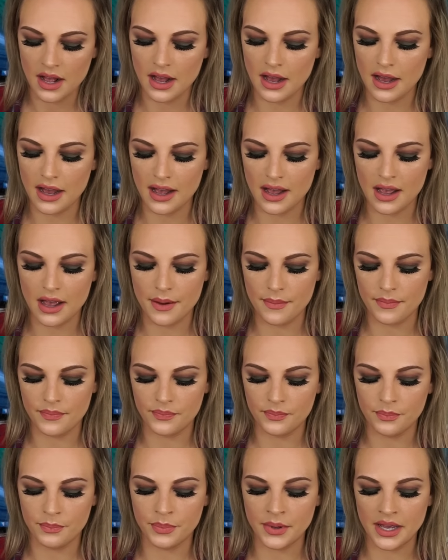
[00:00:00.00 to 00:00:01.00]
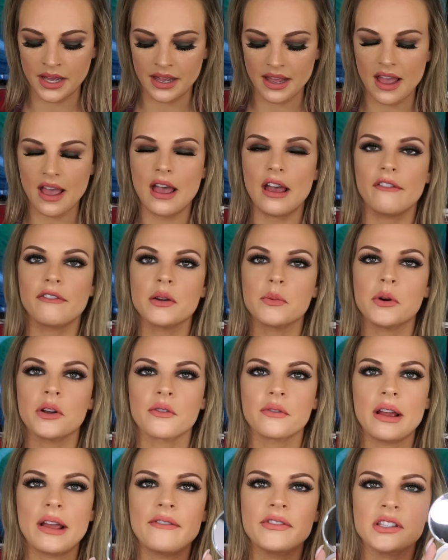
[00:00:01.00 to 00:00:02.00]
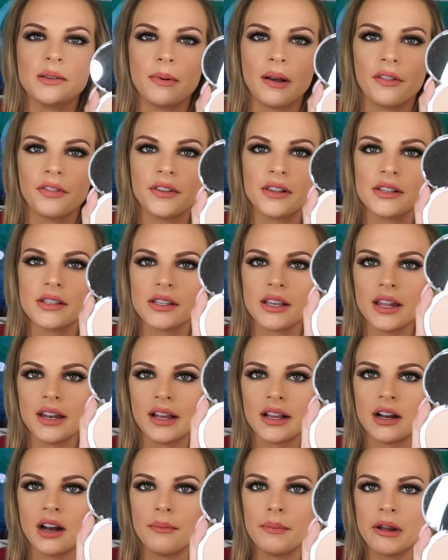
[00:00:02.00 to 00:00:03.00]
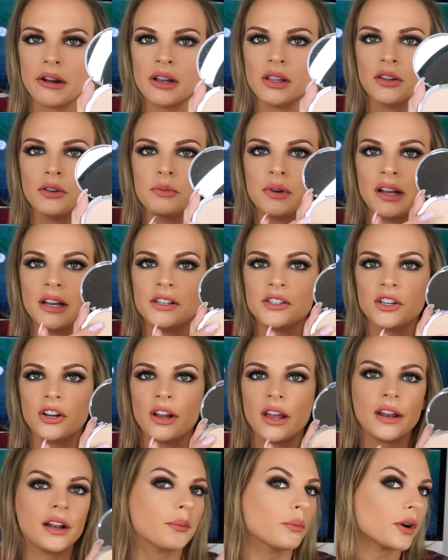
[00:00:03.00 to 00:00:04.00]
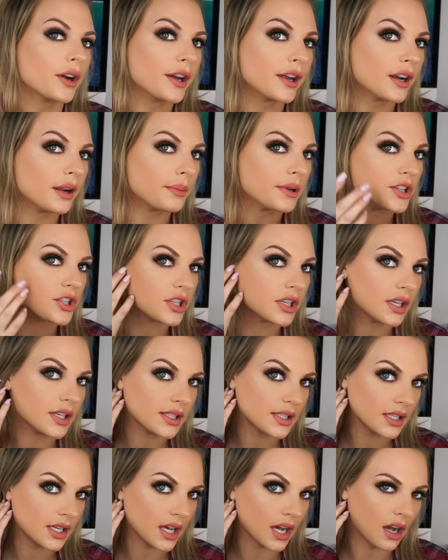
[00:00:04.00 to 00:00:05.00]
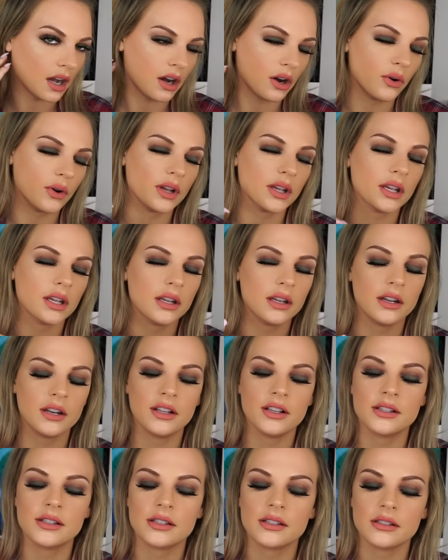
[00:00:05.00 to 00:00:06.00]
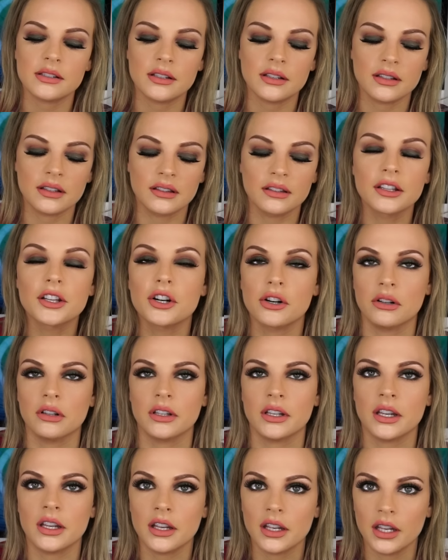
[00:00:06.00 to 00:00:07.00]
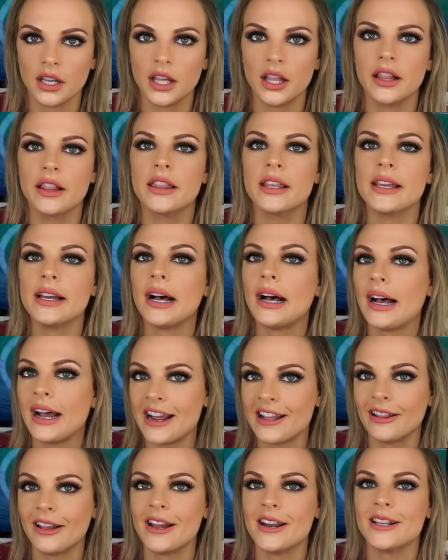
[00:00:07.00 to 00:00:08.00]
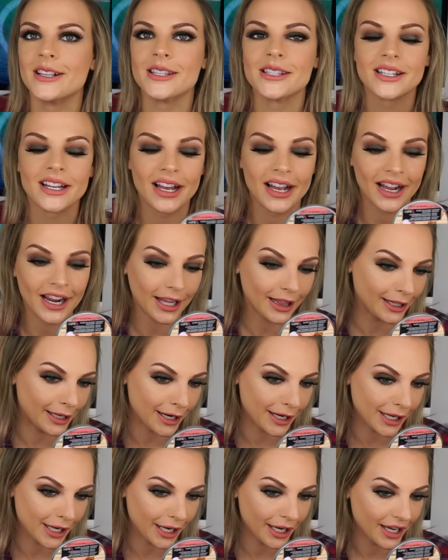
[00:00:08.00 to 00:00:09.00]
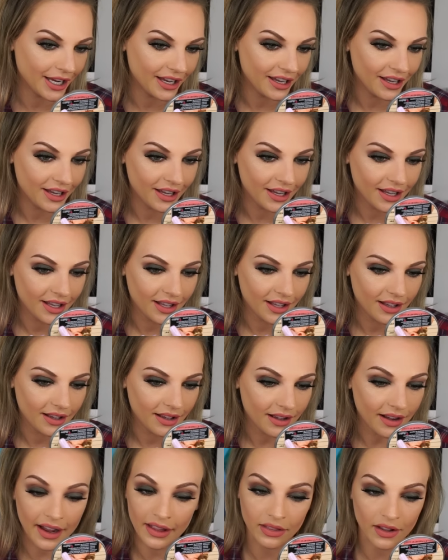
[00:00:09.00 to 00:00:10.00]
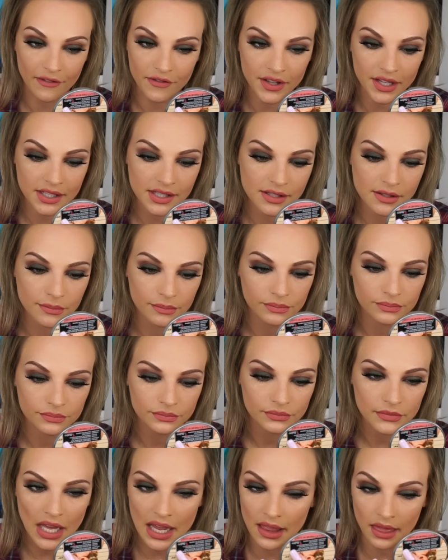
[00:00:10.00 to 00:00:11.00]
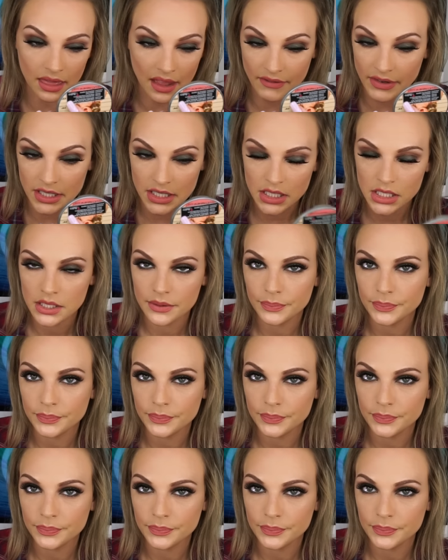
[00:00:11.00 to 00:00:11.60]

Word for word: Um, but everyone raves about this, and I got Mary Luminizer, and I'm wearing it on my cheeks now. It is literally the highlightest highlighty. I love this. I love it.